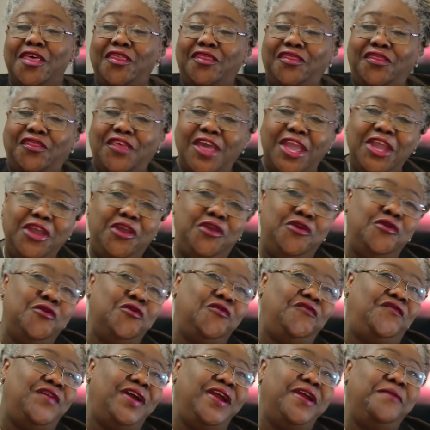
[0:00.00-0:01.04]
Thank
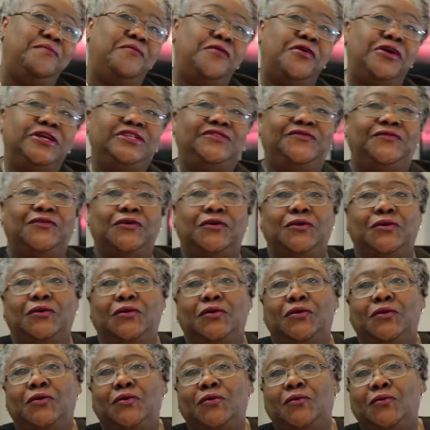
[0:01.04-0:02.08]
you very much
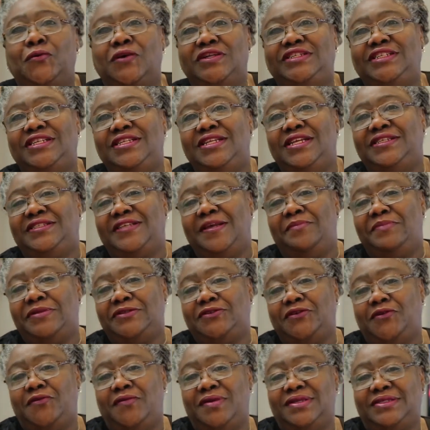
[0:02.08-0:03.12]
for watching this
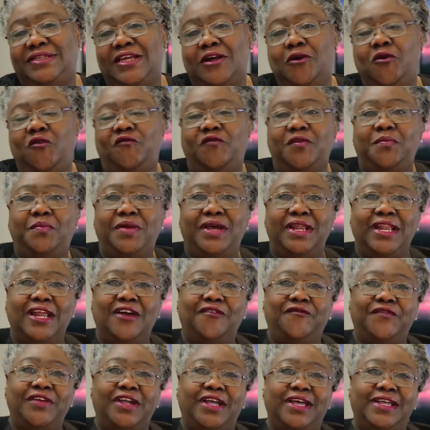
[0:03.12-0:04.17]
episode of the Sankofa
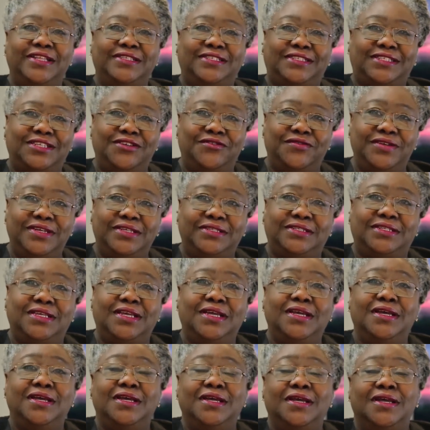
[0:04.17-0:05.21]
Pan-African series.
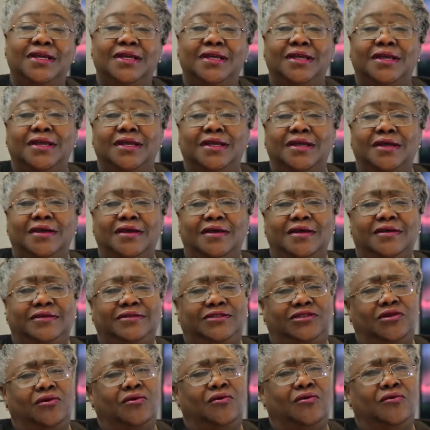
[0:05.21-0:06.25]

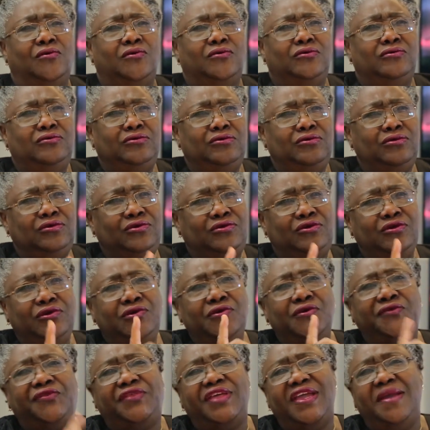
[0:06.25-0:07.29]
So, do
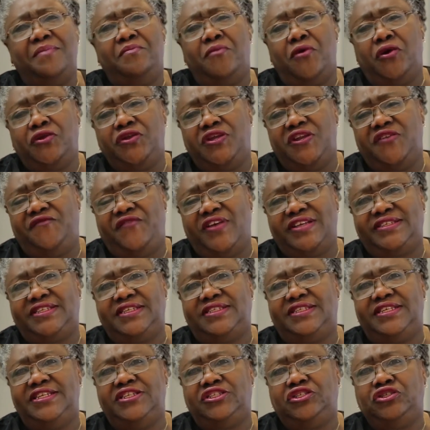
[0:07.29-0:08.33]
you think more
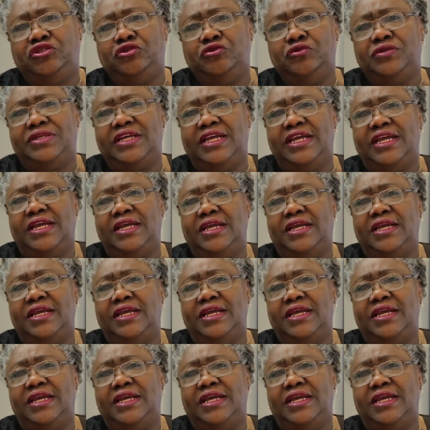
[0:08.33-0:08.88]
universities should